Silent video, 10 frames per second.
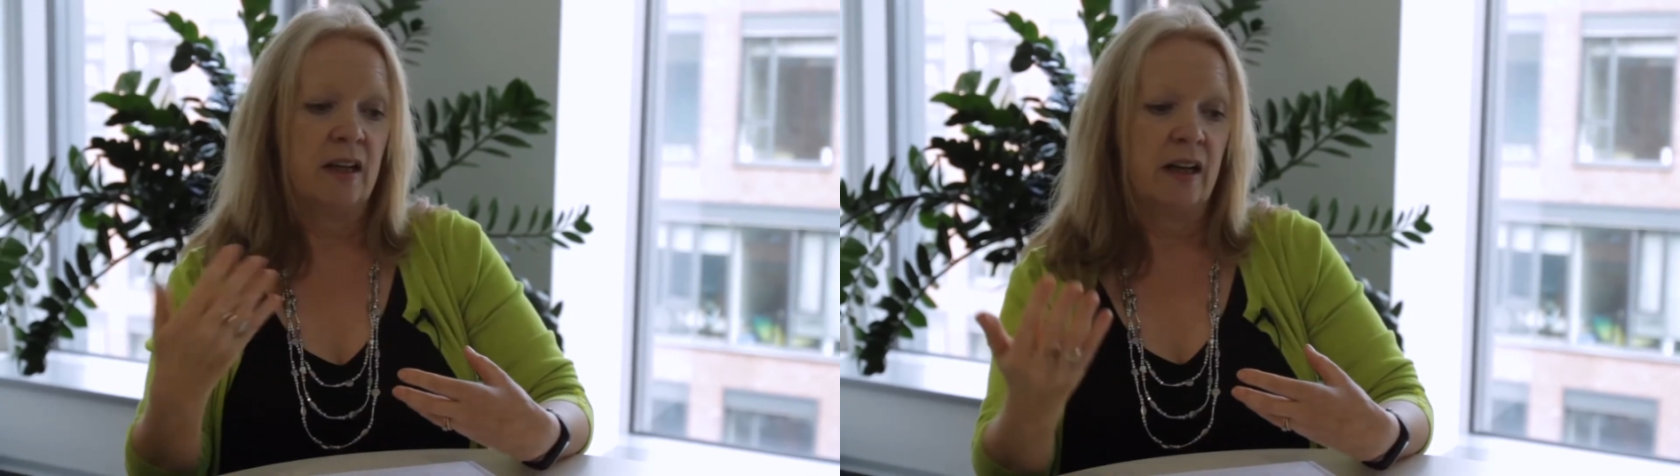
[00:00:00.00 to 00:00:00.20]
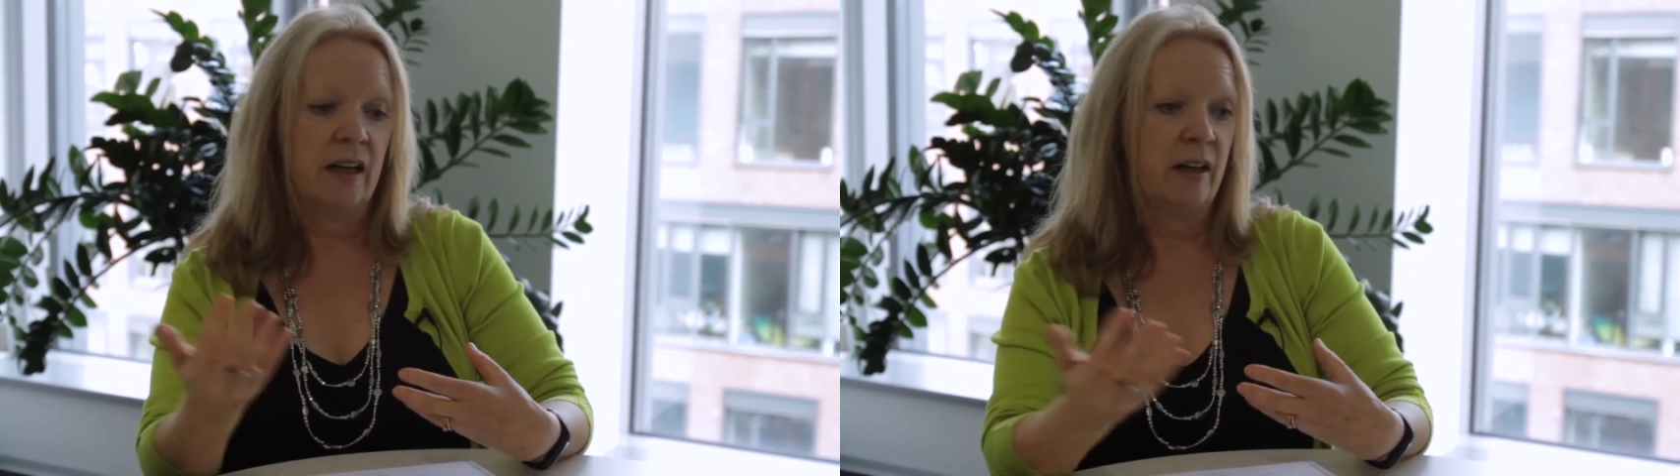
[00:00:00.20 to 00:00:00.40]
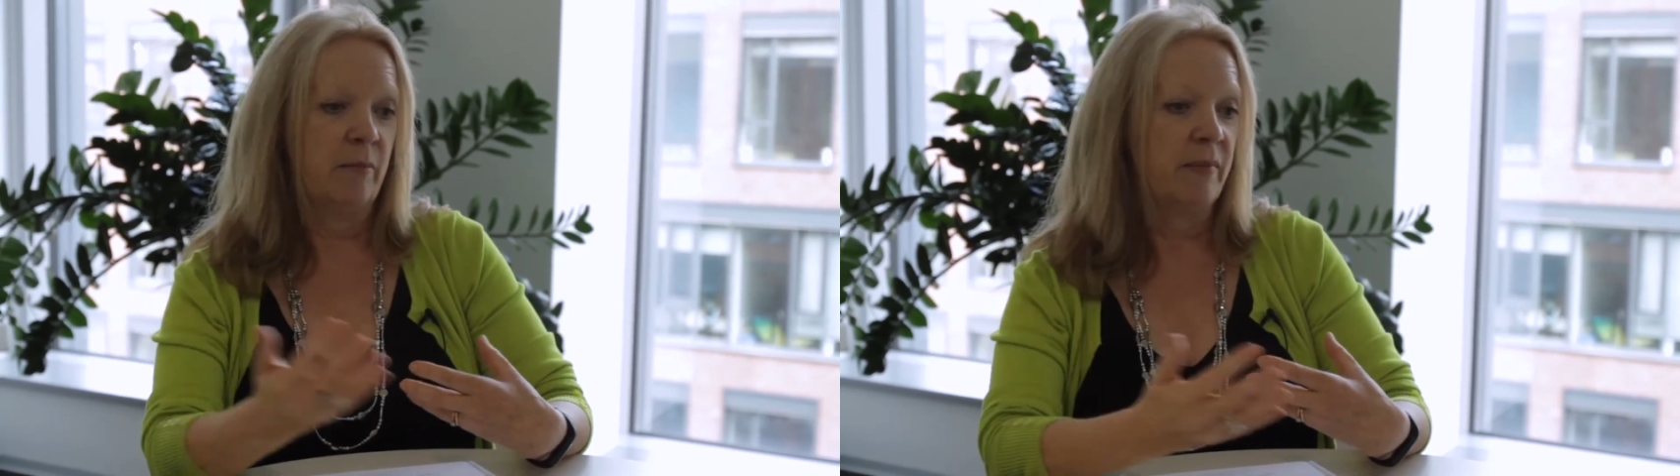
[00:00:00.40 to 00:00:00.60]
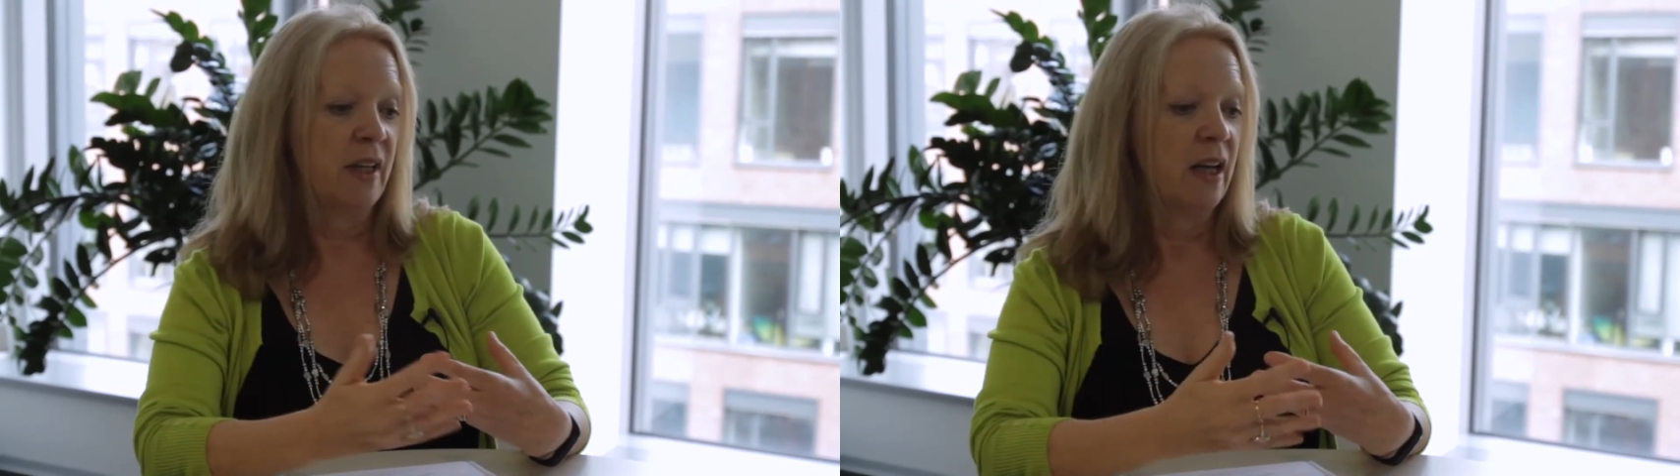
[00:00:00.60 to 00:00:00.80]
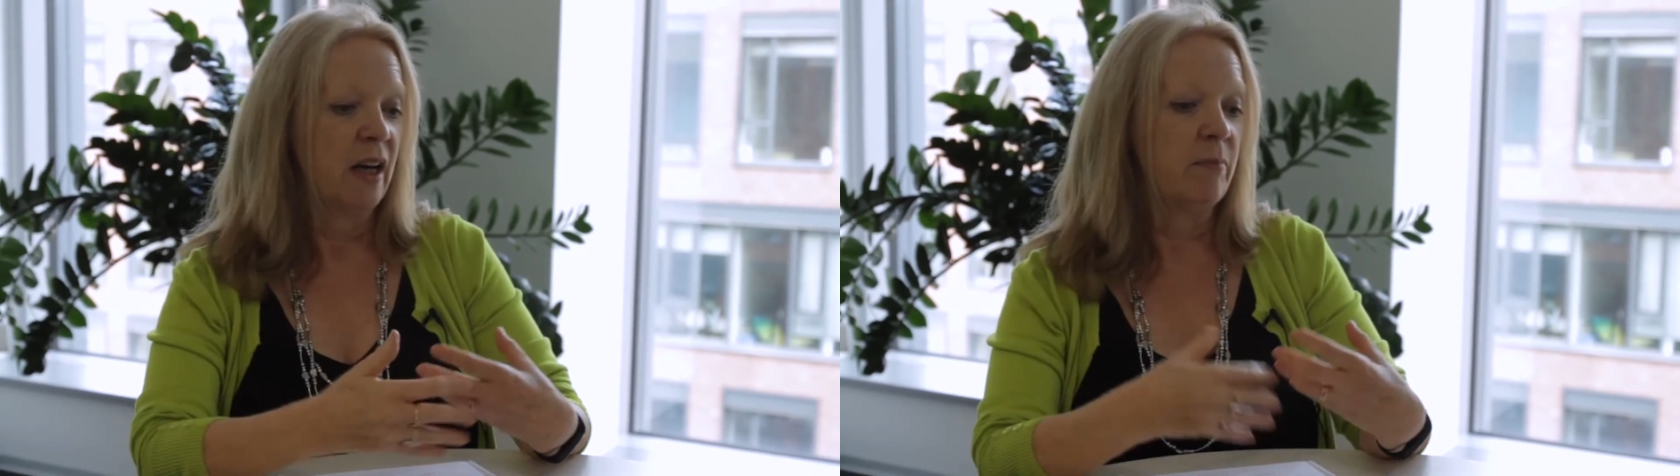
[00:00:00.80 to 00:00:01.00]
and
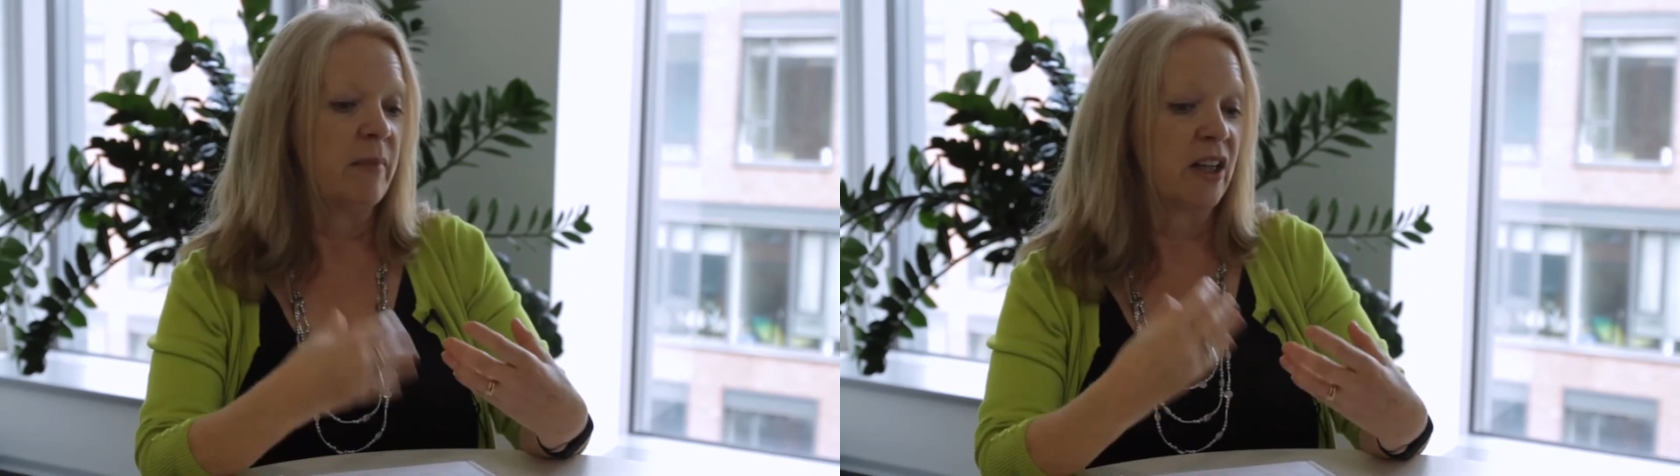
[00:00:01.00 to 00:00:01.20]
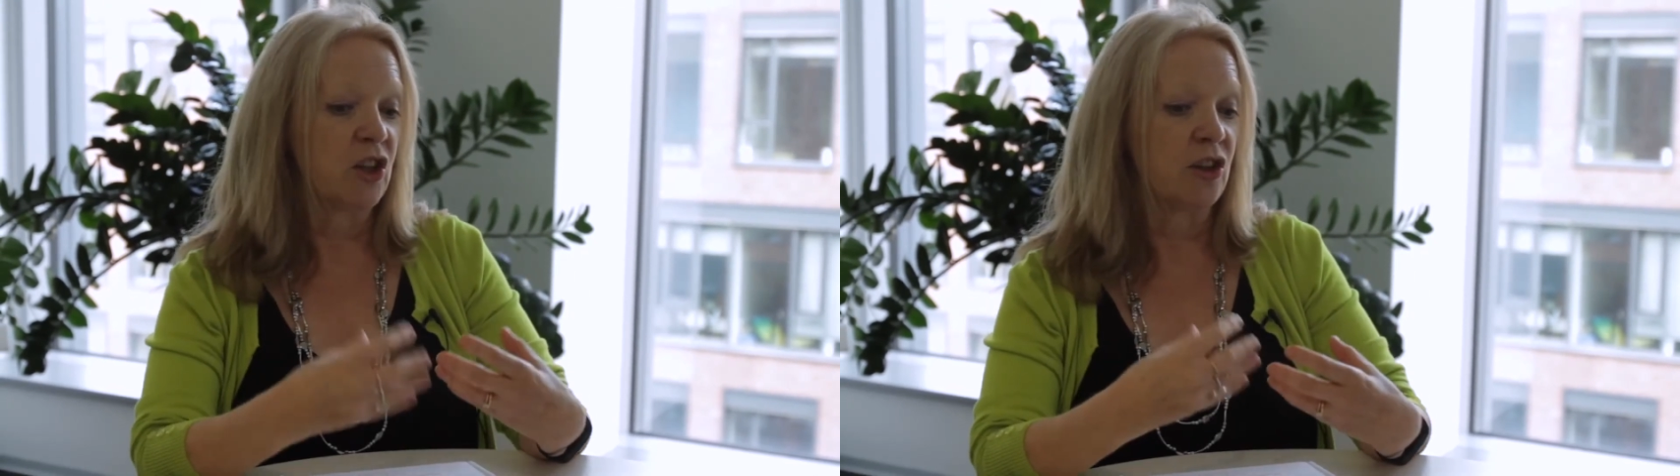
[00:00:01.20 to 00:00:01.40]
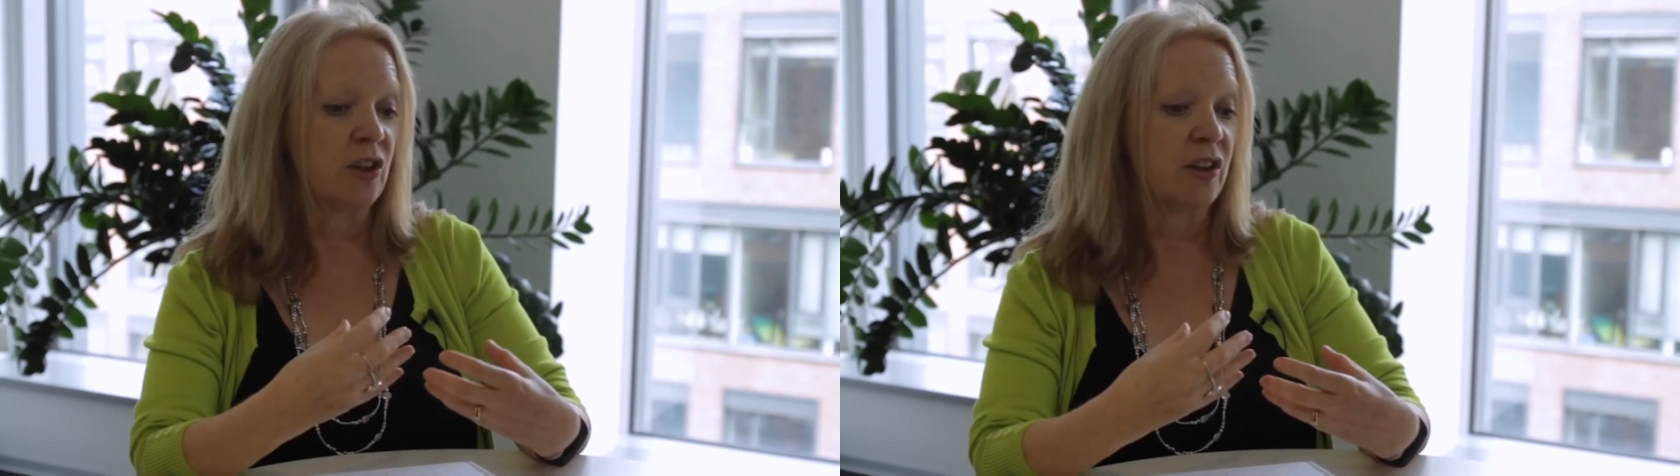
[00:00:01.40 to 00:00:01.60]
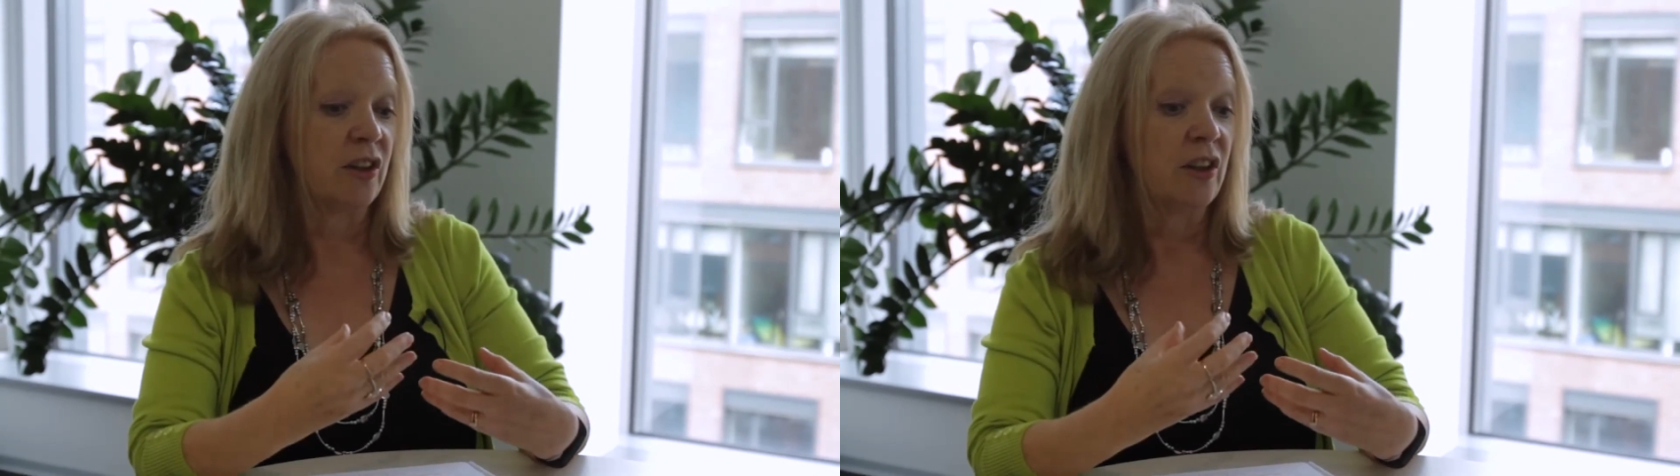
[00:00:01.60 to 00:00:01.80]
make sure